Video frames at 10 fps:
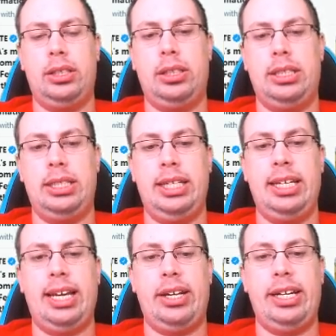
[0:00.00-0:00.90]
to send
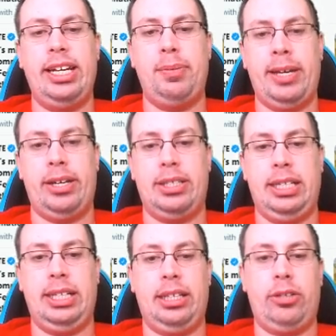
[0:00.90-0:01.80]
out an email
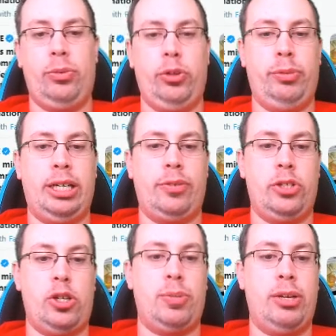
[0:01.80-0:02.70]
saying that the room block was
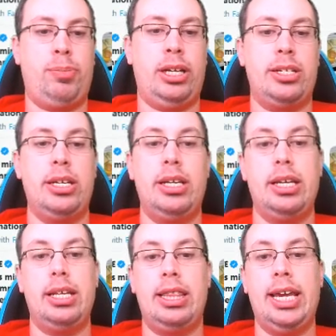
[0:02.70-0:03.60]
open, but
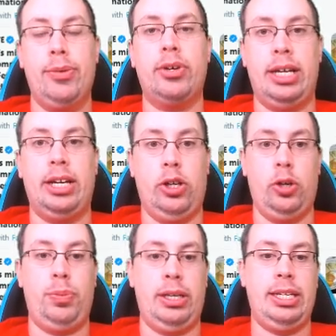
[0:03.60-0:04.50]
they were not
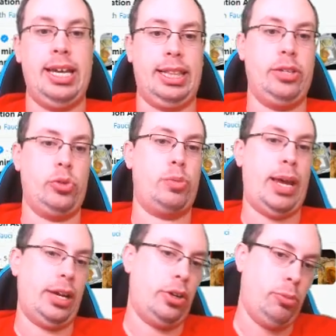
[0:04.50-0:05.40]
open yet. This was
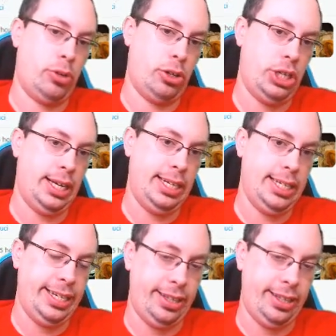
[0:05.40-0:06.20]
back on March 19th.